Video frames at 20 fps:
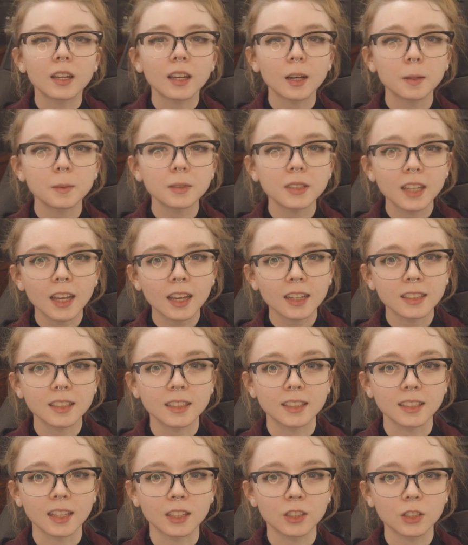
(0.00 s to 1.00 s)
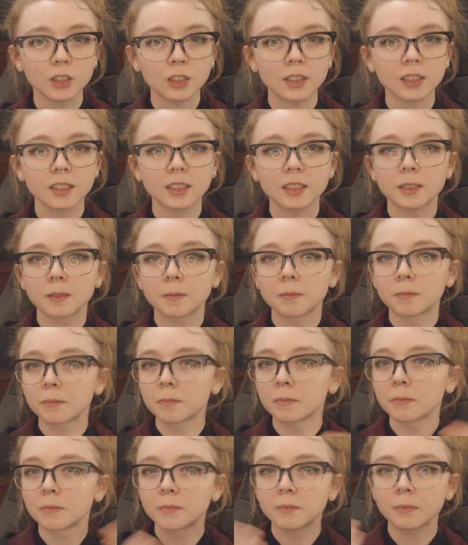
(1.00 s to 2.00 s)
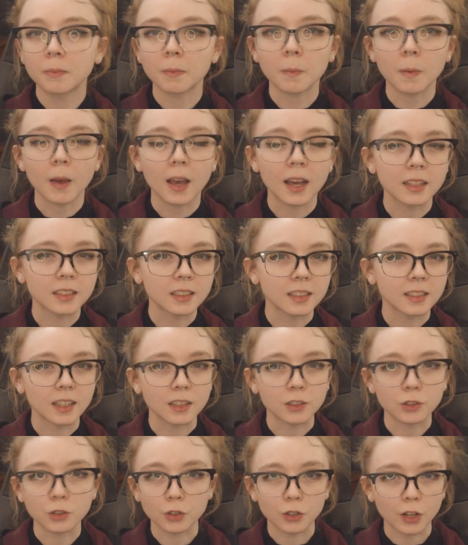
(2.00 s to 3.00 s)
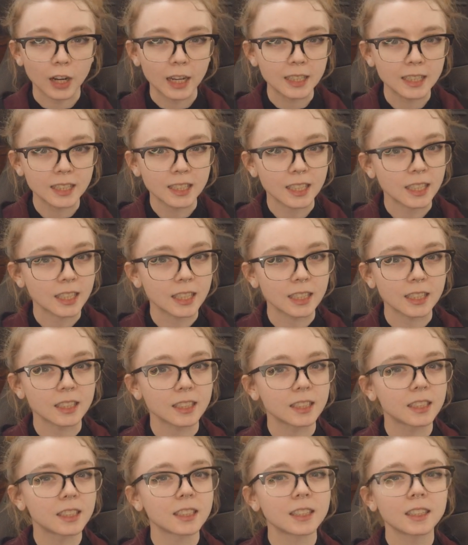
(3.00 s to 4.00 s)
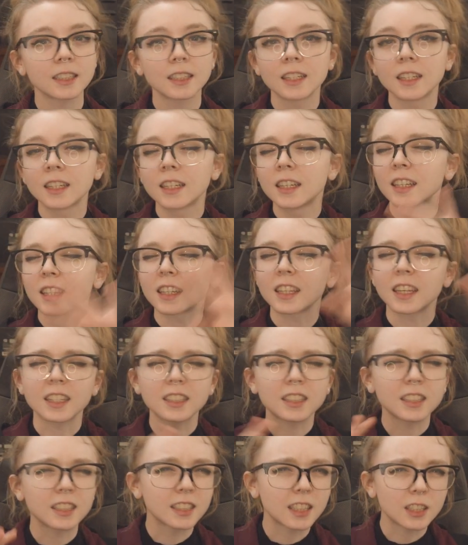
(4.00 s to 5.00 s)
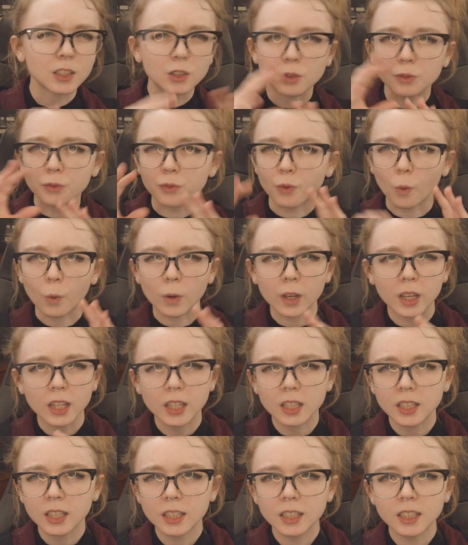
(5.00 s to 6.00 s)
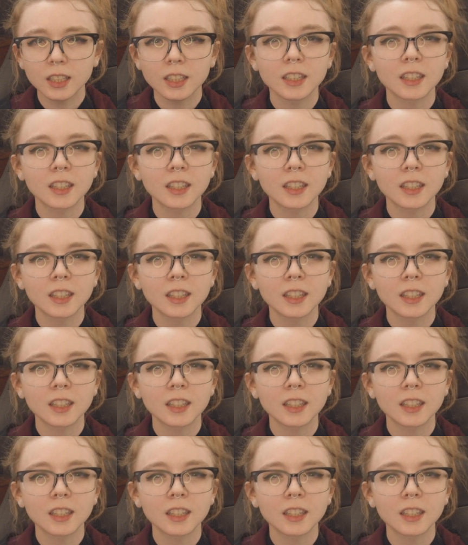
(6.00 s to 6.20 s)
it comes to existentialism, existential crises, the existential void,